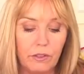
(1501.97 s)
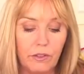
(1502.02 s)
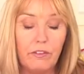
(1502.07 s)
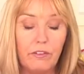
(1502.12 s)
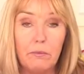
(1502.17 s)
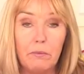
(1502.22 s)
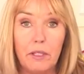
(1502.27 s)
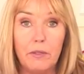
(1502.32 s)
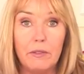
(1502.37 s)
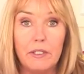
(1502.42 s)

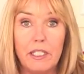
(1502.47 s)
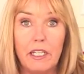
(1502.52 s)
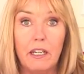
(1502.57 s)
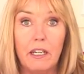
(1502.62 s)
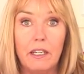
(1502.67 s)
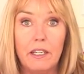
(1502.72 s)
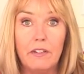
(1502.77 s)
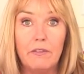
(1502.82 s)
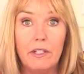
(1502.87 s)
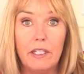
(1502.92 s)
ordered from Lewis
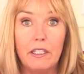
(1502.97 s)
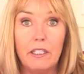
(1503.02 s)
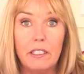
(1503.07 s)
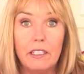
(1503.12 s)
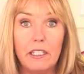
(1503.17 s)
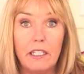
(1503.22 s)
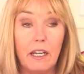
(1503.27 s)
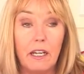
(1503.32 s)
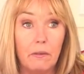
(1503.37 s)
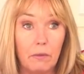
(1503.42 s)
and Irene,
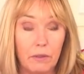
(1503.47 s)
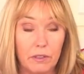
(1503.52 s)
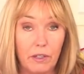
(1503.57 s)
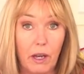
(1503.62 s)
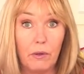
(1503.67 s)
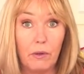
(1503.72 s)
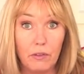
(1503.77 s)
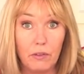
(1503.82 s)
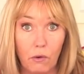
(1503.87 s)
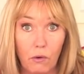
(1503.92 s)
I said, I
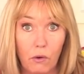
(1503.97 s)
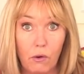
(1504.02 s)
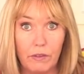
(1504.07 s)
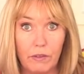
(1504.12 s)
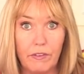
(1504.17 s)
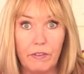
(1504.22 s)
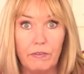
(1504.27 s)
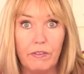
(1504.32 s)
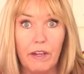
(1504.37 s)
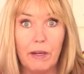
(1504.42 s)
want
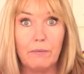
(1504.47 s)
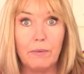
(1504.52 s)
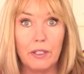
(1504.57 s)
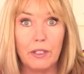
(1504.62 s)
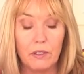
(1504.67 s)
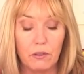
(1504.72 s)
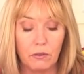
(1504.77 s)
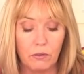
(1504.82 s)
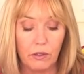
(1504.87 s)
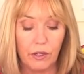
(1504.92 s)
all of the
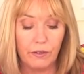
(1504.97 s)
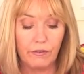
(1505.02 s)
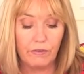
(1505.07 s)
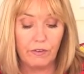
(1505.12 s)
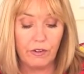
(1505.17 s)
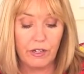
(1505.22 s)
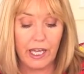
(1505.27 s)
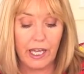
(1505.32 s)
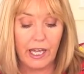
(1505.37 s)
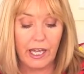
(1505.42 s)
fabrics all
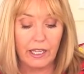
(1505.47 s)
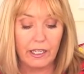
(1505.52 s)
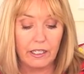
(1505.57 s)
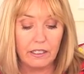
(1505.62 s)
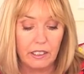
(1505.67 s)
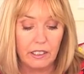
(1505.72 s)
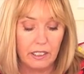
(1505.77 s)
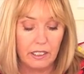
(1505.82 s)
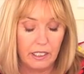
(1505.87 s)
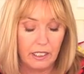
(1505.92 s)
over
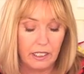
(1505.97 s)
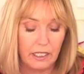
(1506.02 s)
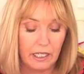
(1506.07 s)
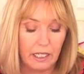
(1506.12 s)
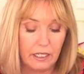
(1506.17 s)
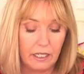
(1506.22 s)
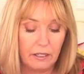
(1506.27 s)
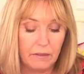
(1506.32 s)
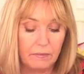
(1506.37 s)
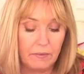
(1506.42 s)
again.
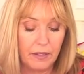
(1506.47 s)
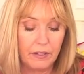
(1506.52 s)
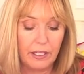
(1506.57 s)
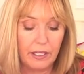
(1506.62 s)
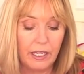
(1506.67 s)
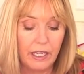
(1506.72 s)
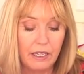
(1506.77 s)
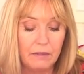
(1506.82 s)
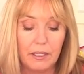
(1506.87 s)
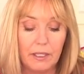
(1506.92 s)

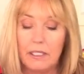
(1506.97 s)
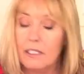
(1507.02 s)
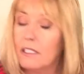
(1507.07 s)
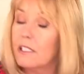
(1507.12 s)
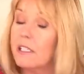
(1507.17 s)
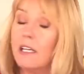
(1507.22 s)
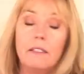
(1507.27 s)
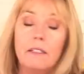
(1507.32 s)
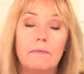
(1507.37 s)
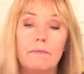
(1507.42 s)
And they came back
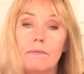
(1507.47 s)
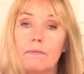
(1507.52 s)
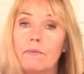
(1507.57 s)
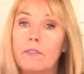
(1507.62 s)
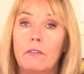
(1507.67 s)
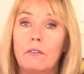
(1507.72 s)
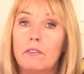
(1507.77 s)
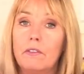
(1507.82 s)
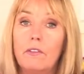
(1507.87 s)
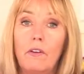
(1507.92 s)
and said,
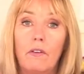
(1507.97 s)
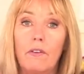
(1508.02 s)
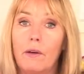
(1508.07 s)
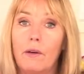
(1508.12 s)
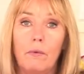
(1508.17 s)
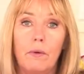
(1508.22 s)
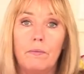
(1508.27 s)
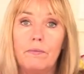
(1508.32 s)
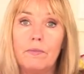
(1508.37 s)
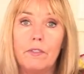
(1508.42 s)
not
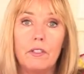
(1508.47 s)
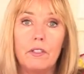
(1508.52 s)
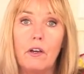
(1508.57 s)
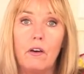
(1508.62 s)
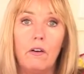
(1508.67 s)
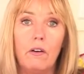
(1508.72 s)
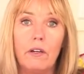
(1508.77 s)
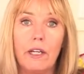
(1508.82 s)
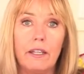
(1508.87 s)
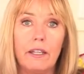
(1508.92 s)
that one,
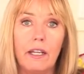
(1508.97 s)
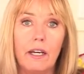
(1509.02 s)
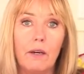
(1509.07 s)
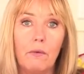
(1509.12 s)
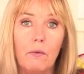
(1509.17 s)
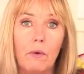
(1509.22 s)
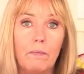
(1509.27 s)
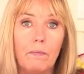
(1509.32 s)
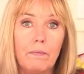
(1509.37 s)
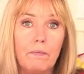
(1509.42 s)
just can't get
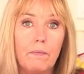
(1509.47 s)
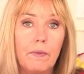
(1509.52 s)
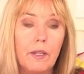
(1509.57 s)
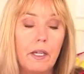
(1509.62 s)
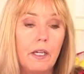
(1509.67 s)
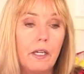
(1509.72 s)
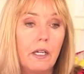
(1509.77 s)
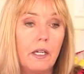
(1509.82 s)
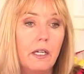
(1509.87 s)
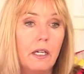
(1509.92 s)
that one.
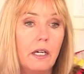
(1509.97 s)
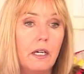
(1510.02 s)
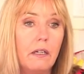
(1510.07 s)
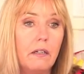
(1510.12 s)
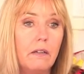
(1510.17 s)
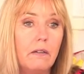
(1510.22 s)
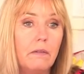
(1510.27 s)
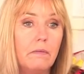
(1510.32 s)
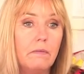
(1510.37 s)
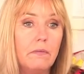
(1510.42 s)

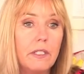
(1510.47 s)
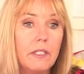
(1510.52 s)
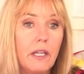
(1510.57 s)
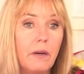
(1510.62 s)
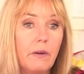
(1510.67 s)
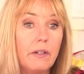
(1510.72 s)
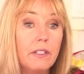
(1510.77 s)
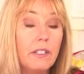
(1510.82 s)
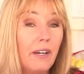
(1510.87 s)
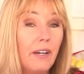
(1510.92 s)

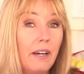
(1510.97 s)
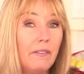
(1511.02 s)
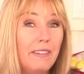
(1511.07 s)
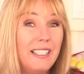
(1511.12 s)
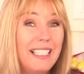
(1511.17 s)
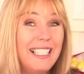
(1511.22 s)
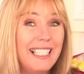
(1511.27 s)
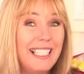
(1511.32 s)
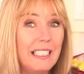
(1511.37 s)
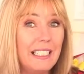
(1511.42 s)
So I do
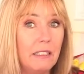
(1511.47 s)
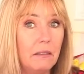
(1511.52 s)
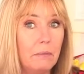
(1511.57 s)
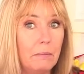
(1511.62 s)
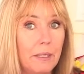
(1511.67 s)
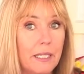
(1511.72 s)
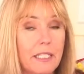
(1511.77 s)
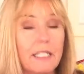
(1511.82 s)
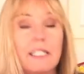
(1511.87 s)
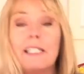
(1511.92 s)
have a
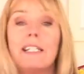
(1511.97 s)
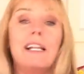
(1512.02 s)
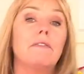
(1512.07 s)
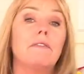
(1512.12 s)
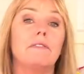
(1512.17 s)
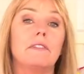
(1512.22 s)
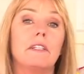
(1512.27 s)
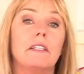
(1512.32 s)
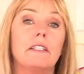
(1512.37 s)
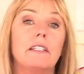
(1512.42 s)
little bit
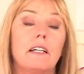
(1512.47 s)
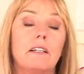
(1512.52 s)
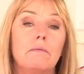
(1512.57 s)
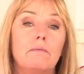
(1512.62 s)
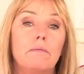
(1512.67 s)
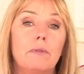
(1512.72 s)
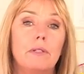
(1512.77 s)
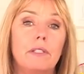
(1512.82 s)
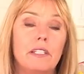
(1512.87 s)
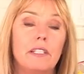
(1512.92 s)
left that I
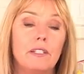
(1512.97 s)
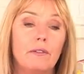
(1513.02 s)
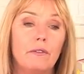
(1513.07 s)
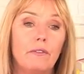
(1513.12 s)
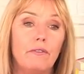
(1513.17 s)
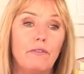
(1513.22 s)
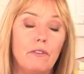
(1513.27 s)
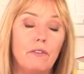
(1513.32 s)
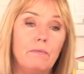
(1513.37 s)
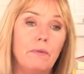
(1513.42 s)
can put
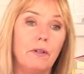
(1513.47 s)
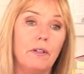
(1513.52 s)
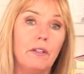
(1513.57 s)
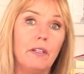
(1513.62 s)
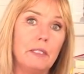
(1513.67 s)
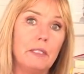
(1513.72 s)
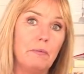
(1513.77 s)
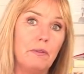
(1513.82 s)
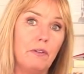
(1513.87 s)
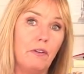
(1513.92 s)
into a few
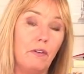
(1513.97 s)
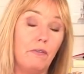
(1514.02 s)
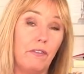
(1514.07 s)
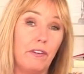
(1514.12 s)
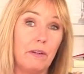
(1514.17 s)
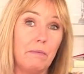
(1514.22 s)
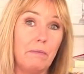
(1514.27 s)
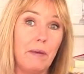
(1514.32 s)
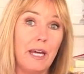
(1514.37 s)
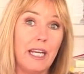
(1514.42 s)
bundles, but not
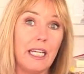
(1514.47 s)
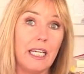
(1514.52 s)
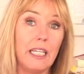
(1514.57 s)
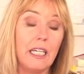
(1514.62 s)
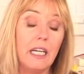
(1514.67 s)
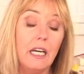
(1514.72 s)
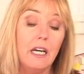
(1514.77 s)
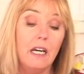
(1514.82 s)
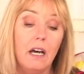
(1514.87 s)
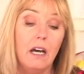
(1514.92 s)
very
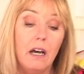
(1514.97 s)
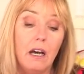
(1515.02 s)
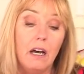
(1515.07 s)
many.